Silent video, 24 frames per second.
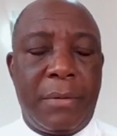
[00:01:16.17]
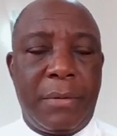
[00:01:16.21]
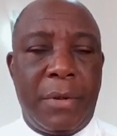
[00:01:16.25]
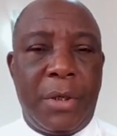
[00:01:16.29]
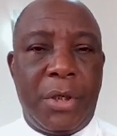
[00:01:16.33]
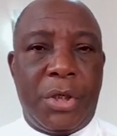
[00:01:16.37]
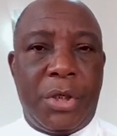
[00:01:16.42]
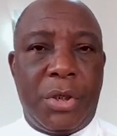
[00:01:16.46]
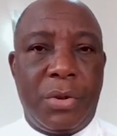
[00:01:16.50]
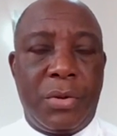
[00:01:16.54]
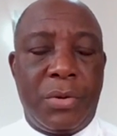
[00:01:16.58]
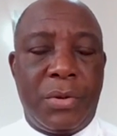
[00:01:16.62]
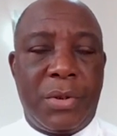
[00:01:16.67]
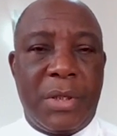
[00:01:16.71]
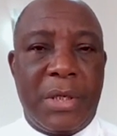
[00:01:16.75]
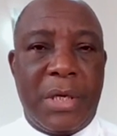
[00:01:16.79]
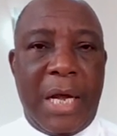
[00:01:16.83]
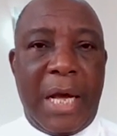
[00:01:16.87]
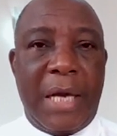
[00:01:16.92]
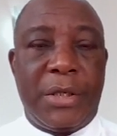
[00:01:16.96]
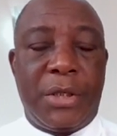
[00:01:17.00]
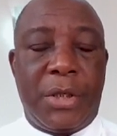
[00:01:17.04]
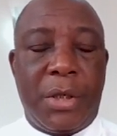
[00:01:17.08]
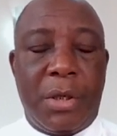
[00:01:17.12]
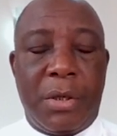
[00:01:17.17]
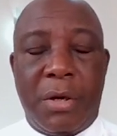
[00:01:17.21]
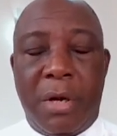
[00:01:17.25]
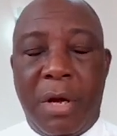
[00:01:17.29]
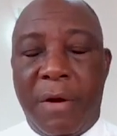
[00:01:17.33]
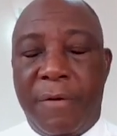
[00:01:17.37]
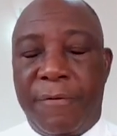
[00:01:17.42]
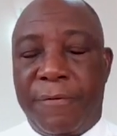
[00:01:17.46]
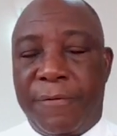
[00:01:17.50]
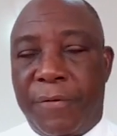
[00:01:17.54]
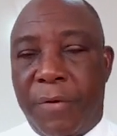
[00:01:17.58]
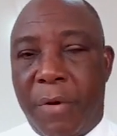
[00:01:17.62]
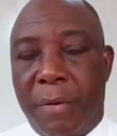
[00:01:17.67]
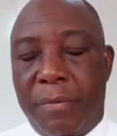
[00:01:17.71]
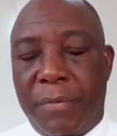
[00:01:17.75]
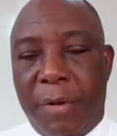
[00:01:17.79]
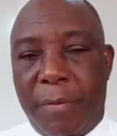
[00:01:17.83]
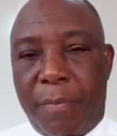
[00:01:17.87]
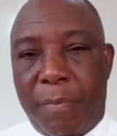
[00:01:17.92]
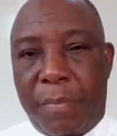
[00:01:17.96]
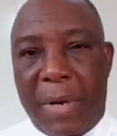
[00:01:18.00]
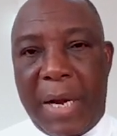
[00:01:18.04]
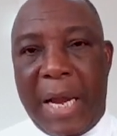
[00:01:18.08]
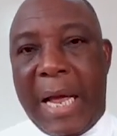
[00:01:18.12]
issues in Nigeria, from
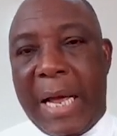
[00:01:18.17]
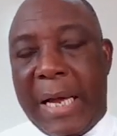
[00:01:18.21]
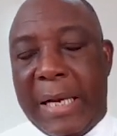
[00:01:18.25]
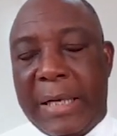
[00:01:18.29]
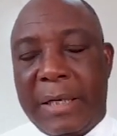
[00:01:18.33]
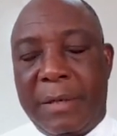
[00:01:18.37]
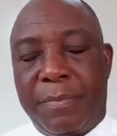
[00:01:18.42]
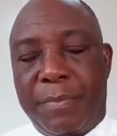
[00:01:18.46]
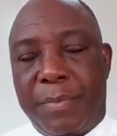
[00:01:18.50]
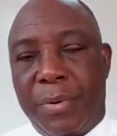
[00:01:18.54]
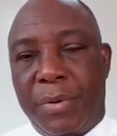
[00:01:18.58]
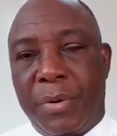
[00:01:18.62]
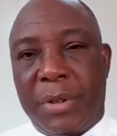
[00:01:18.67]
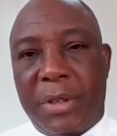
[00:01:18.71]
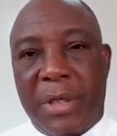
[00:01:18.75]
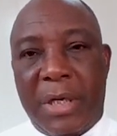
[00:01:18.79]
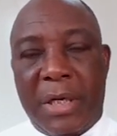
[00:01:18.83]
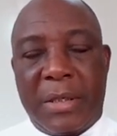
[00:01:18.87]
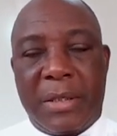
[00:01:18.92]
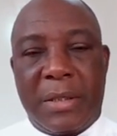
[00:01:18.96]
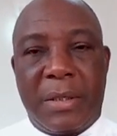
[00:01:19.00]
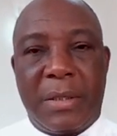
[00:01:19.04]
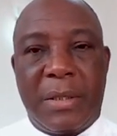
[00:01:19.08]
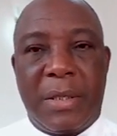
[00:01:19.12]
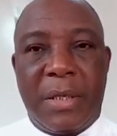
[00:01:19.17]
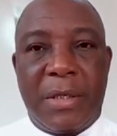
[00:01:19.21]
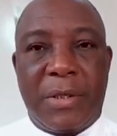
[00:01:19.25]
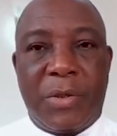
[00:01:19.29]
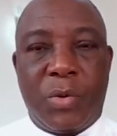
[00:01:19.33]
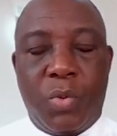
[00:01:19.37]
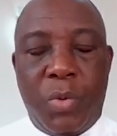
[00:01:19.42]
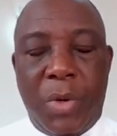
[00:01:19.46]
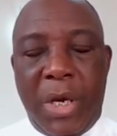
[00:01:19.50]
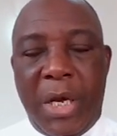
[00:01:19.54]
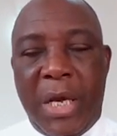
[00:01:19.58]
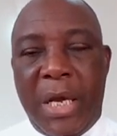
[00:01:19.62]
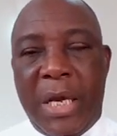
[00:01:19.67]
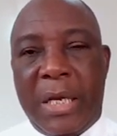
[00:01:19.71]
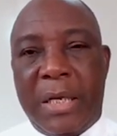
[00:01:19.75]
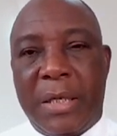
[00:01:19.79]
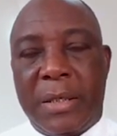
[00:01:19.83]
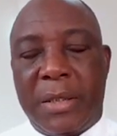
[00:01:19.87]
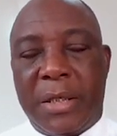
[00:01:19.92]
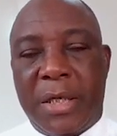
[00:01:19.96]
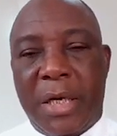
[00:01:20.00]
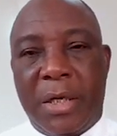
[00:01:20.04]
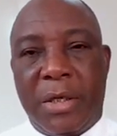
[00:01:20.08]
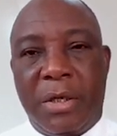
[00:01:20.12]
the planned protests this week,
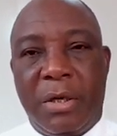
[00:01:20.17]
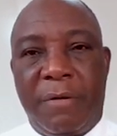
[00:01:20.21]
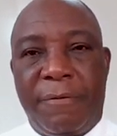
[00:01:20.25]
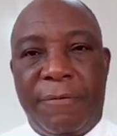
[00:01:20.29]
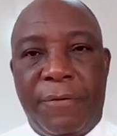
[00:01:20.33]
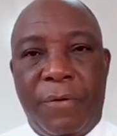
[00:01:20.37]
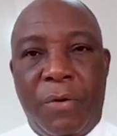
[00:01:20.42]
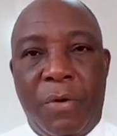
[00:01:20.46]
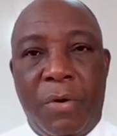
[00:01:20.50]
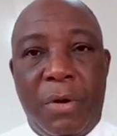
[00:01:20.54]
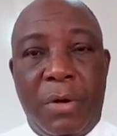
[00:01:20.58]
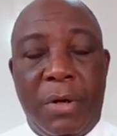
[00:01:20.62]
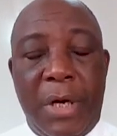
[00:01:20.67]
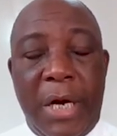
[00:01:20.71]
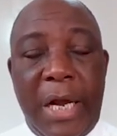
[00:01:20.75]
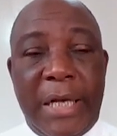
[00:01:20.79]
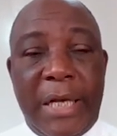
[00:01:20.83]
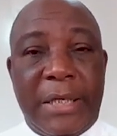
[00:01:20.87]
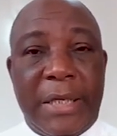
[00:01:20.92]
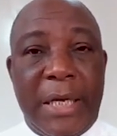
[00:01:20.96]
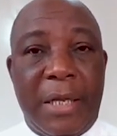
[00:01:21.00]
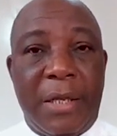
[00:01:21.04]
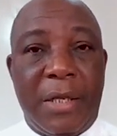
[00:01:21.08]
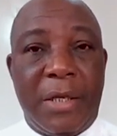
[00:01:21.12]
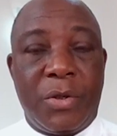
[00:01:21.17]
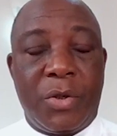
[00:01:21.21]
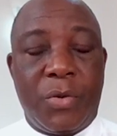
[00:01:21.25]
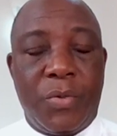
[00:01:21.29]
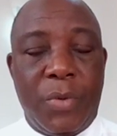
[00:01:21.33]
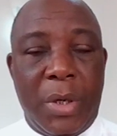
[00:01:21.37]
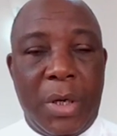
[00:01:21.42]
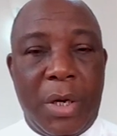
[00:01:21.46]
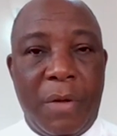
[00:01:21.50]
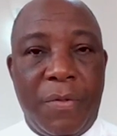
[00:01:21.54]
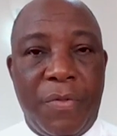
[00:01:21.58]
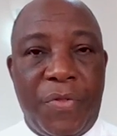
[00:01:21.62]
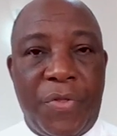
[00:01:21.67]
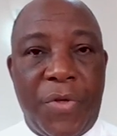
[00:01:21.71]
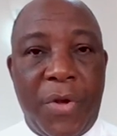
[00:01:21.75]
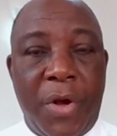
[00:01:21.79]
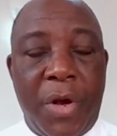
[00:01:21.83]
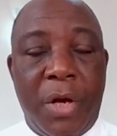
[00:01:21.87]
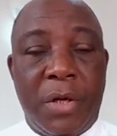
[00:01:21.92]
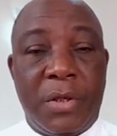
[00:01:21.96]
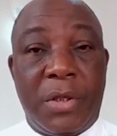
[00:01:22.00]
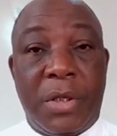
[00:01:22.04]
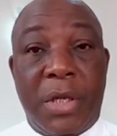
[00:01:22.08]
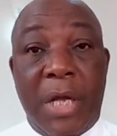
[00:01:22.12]
scheduled for later this week on
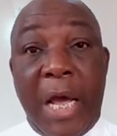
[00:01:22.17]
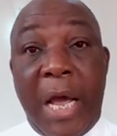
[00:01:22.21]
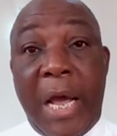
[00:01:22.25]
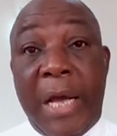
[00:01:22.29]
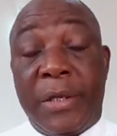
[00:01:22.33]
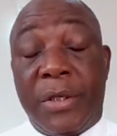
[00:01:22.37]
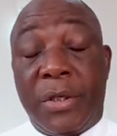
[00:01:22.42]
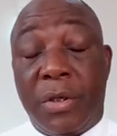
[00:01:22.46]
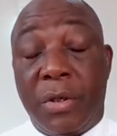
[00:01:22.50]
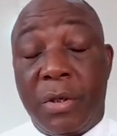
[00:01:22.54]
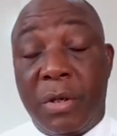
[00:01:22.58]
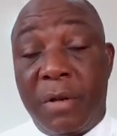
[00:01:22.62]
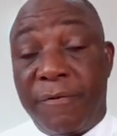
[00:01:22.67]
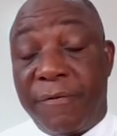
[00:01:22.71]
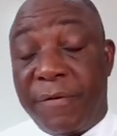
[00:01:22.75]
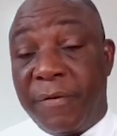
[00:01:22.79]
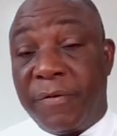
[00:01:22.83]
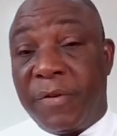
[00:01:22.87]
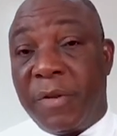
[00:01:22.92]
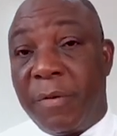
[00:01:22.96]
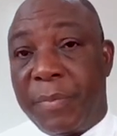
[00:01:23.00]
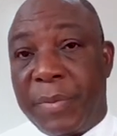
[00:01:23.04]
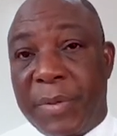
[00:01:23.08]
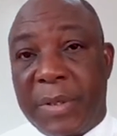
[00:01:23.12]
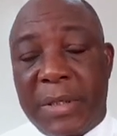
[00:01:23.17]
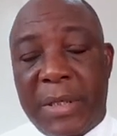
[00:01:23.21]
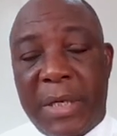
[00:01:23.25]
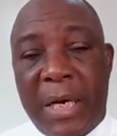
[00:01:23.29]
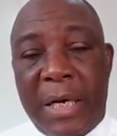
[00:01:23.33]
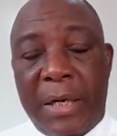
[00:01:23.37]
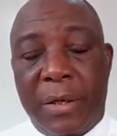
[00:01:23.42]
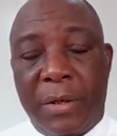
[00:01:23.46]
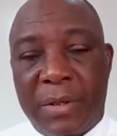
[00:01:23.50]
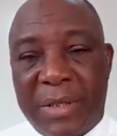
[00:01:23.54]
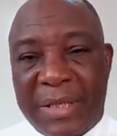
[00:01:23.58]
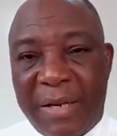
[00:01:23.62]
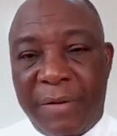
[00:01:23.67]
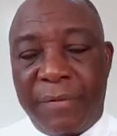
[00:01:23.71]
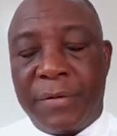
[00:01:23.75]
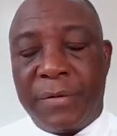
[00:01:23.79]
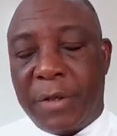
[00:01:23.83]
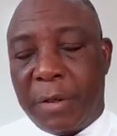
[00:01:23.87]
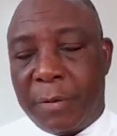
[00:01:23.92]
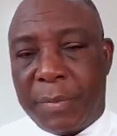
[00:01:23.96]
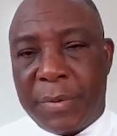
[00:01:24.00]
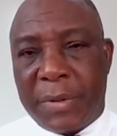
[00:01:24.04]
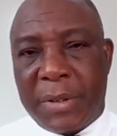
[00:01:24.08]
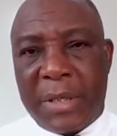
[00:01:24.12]
Thursday, to the 50%
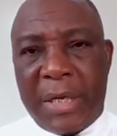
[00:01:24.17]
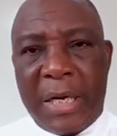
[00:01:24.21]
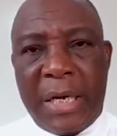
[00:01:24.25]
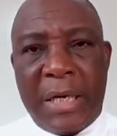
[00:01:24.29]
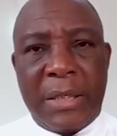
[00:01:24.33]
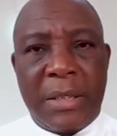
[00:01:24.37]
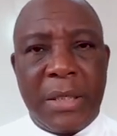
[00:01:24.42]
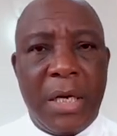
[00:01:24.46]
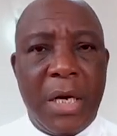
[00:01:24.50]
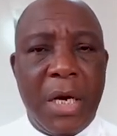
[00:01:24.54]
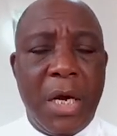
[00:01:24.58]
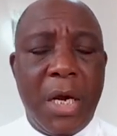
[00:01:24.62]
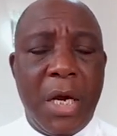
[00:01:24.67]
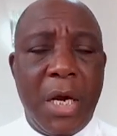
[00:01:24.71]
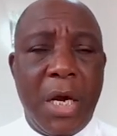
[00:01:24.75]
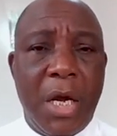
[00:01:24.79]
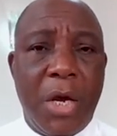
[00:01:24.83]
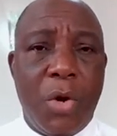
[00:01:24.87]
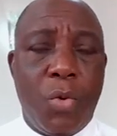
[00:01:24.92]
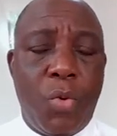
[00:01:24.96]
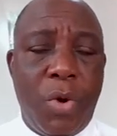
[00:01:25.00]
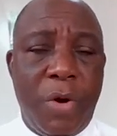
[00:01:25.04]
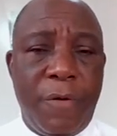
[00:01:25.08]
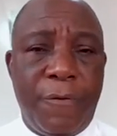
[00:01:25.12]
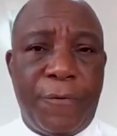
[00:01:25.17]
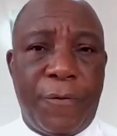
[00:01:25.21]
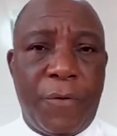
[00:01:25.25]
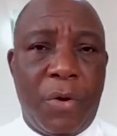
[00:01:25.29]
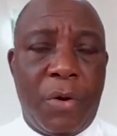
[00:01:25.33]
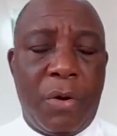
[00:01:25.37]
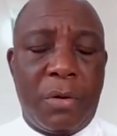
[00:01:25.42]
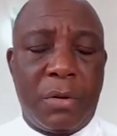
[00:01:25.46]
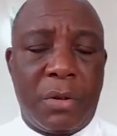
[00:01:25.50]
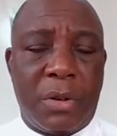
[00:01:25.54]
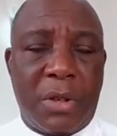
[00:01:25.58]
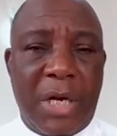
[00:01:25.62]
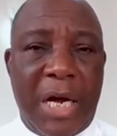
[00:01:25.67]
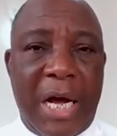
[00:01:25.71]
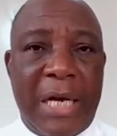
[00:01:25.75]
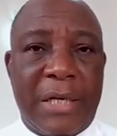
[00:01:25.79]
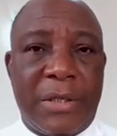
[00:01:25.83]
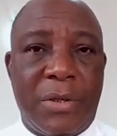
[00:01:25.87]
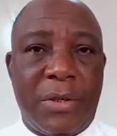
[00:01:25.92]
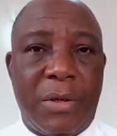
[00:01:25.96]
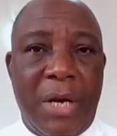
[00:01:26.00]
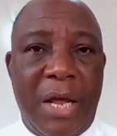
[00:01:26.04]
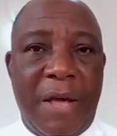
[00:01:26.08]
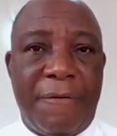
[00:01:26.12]
or 70% windfall
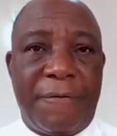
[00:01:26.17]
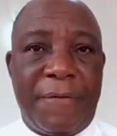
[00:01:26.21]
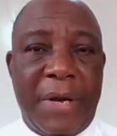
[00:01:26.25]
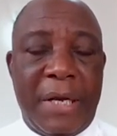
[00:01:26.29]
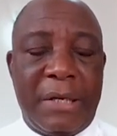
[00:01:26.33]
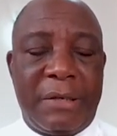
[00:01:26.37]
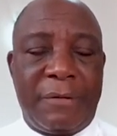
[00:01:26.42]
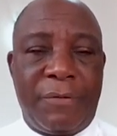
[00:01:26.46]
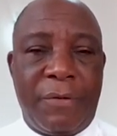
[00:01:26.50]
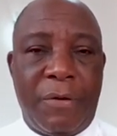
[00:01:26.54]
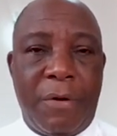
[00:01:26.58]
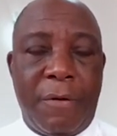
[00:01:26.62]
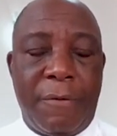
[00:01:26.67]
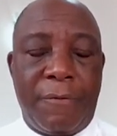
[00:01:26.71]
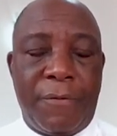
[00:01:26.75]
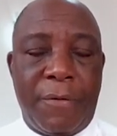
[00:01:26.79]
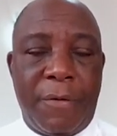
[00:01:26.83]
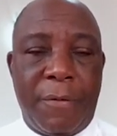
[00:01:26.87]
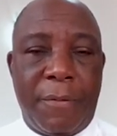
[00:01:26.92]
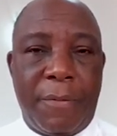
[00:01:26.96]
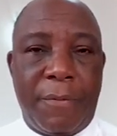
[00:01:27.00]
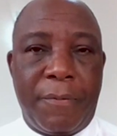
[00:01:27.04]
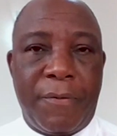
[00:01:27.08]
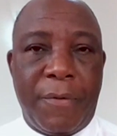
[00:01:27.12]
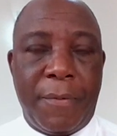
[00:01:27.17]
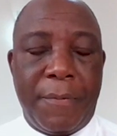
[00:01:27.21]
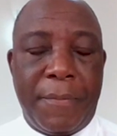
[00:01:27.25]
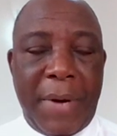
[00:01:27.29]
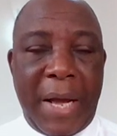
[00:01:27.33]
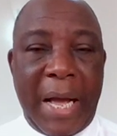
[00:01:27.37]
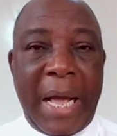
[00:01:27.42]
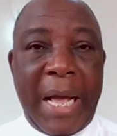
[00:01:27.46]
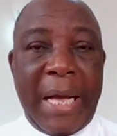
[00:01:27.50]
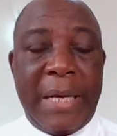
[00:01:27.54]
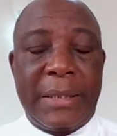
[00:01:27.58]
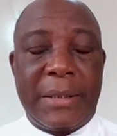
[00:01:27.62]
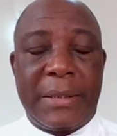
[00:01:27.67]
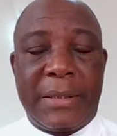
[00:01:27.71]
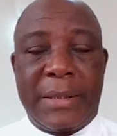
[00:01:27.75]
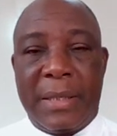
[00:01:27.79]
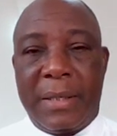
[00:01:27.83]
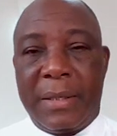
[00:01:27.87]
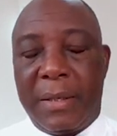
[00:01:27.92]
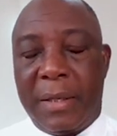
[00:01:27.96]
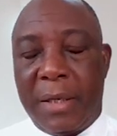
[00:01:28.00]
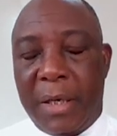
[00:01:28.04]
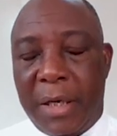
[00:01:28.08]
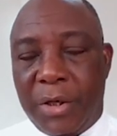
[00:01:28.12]
tax on FX for banks,
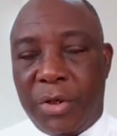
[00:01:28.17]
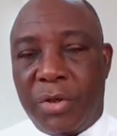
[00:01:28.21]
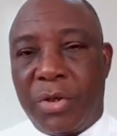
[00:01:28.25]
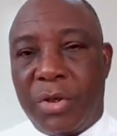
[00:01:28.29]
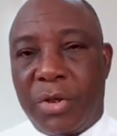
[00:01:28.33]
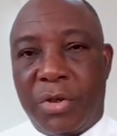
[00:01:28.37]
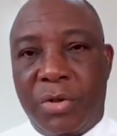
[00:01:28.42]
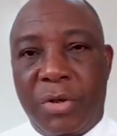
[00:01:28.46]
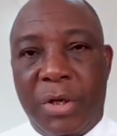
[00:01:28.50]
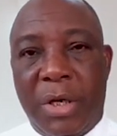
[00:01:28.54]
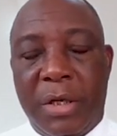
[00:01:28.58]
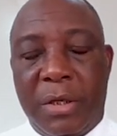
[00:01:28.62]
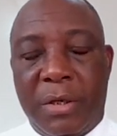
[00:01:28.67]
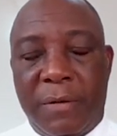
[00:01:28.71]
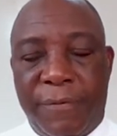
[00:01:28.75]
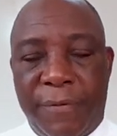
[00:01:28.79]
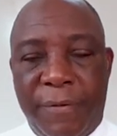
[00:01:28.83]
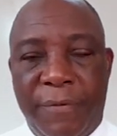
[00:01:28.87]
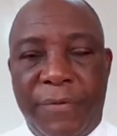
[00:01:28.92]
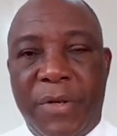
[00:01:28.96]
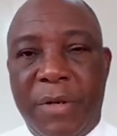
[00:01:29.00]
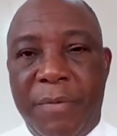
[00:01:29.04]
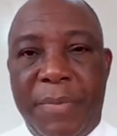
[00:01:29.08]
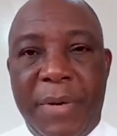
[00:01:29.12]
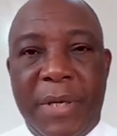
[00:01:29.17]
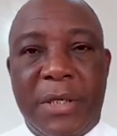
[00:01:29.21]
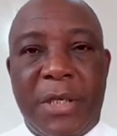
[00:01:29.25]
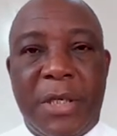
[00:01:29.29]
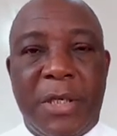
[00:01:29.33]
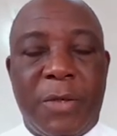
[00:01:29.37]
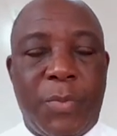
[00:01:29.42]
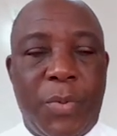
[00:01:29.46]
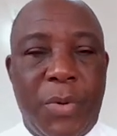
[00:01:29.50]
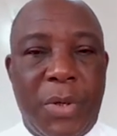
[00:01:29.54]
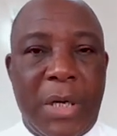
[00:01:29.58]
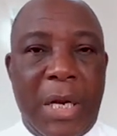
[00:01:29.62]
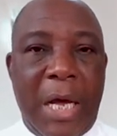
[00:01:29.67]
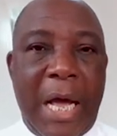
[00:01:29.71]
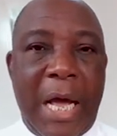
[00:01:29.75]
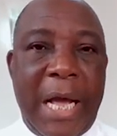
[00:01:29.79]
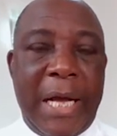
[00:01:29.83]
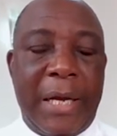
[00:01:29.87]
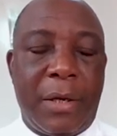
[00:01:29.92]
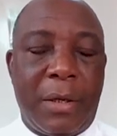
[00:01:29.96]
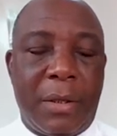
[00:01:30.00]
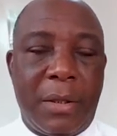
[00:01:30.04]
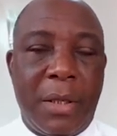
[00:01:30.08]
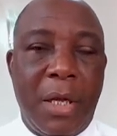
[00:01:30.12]
and the interest rate 50 basis point
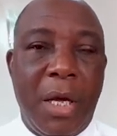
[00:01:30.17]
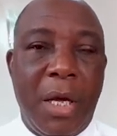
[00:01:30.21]
hike,